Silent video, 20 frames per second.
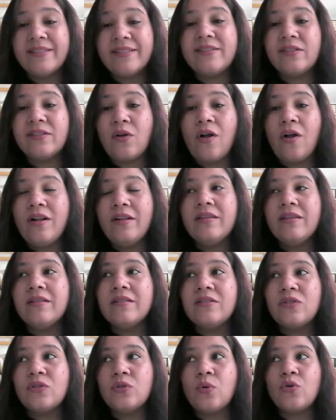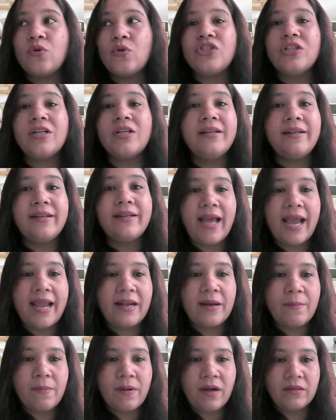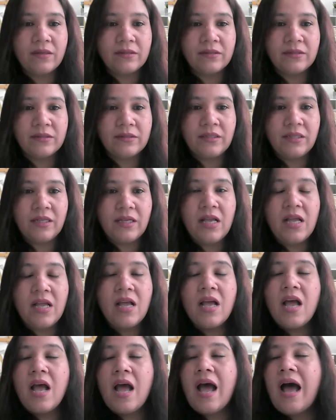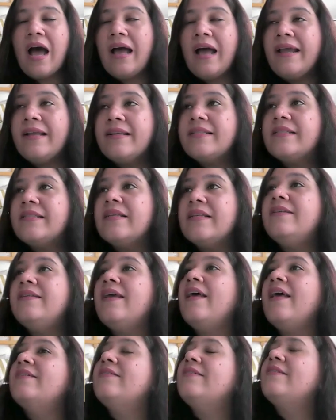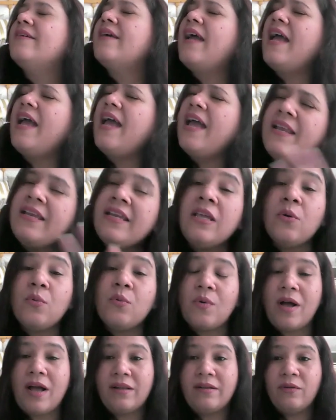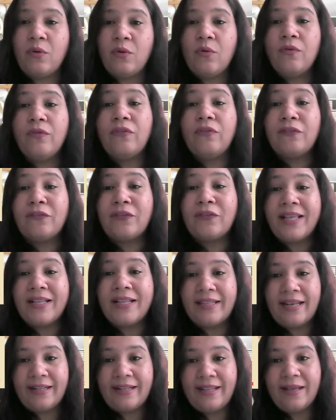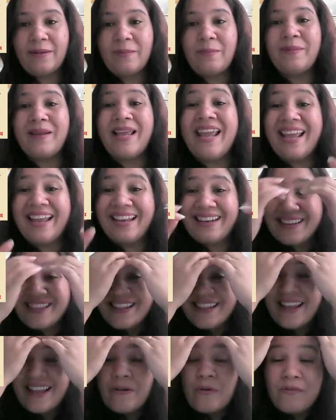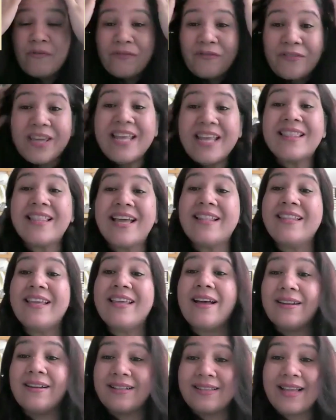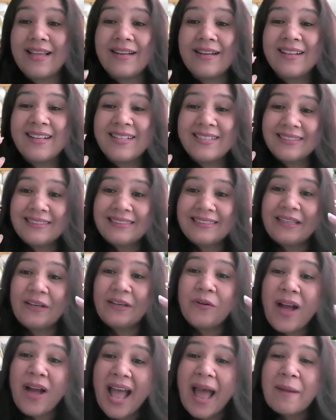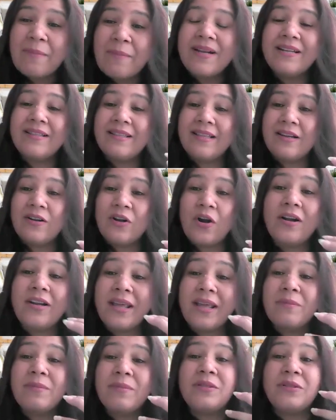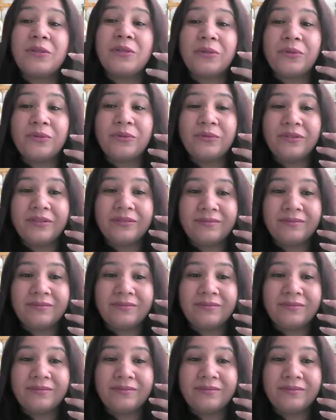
It's called The Social Dilemma. I suggest anyone who feel that they are playing, who feel that they are in that habit and they're not able to